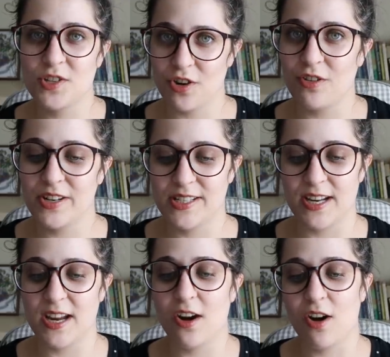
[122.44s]

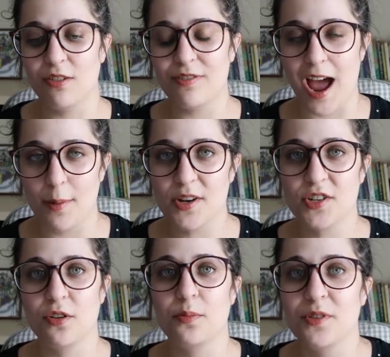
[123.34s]
majority of
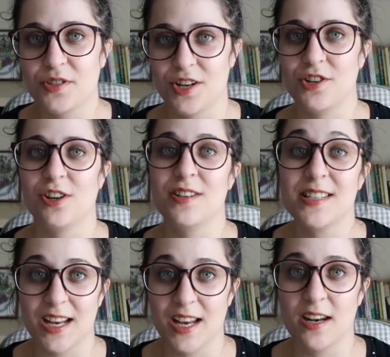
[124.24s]
amateur
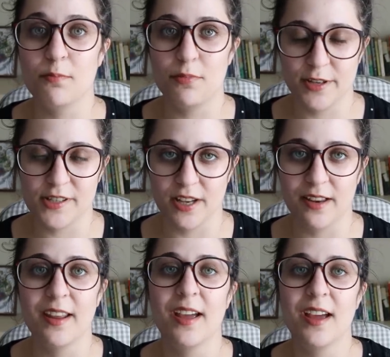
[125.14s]
musicians in
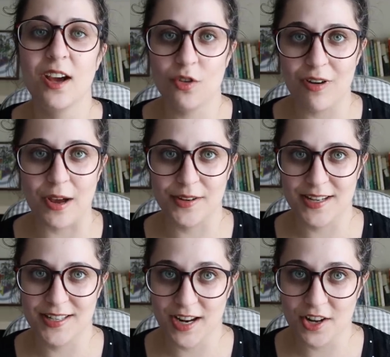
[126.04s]
Britain around
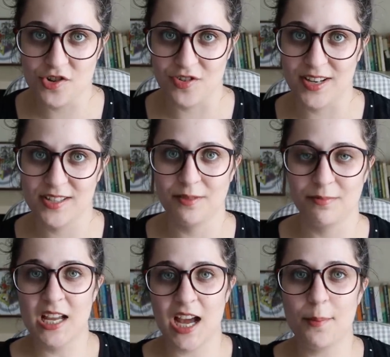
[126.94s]
1800.
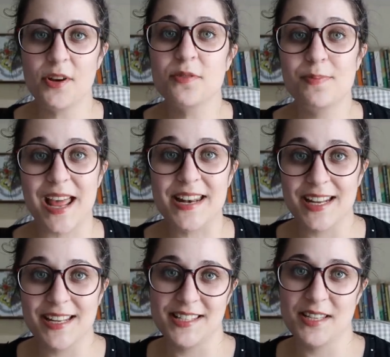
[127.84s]
I'm going to
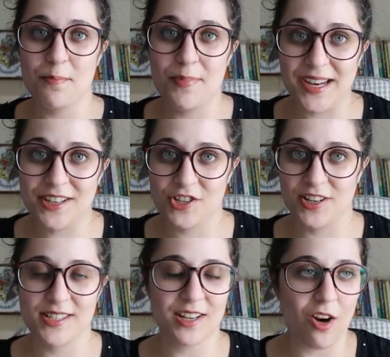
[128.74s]
blend in some
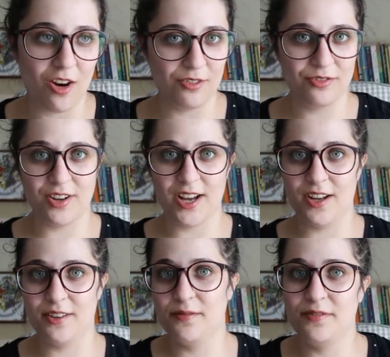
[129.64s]
pictures of
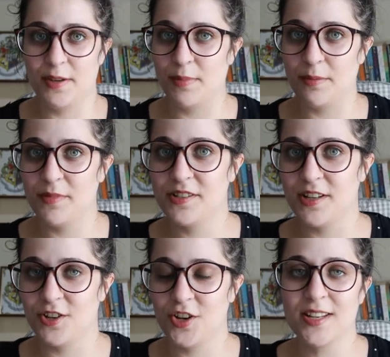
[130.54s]
female
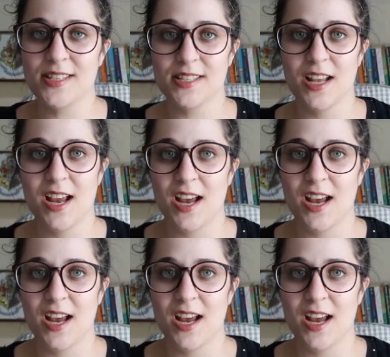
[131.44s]
musicians,